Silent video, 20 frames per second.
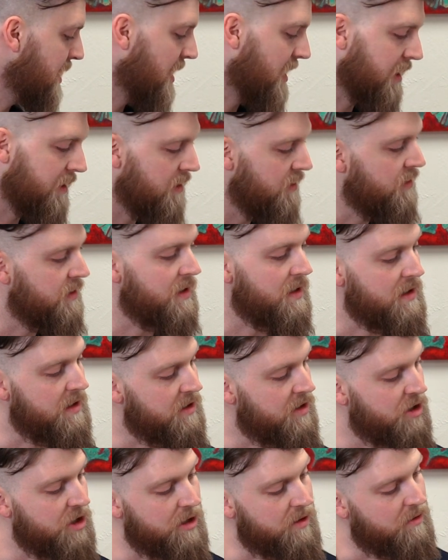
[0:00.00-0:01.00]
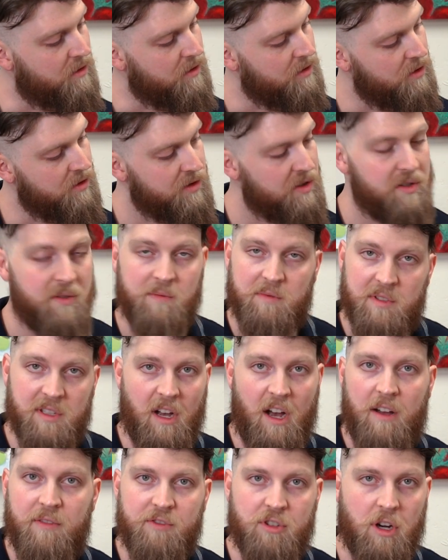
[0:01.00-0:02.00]
I like to use these General's
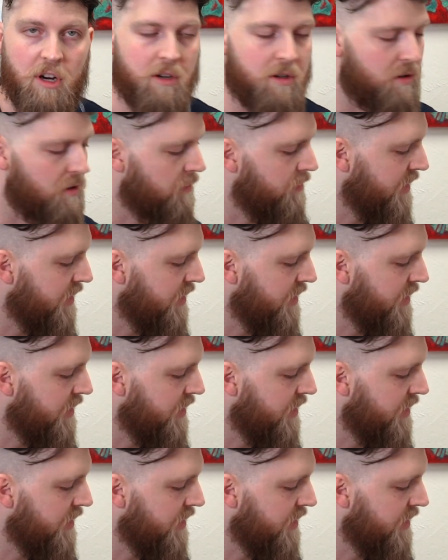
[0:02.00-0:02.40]
soft charcoal